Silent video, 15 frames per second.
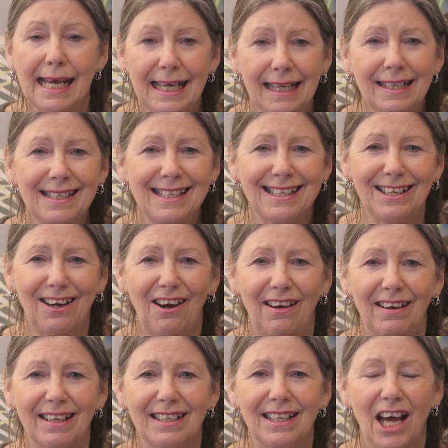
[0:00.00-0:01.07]

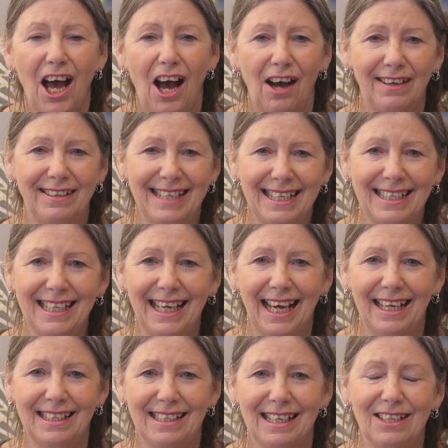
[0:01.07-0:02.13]
inside our
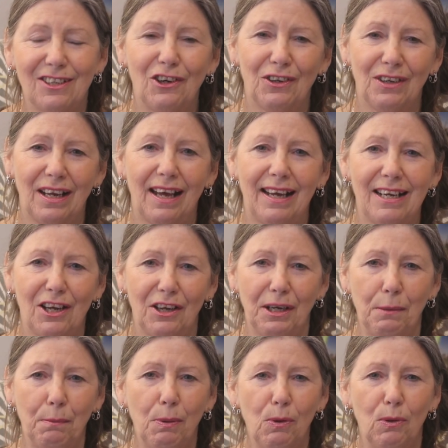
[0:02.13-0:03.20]
dedicated online
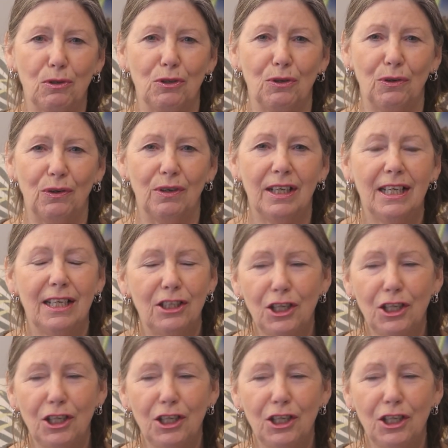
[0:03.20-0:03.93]
learning portal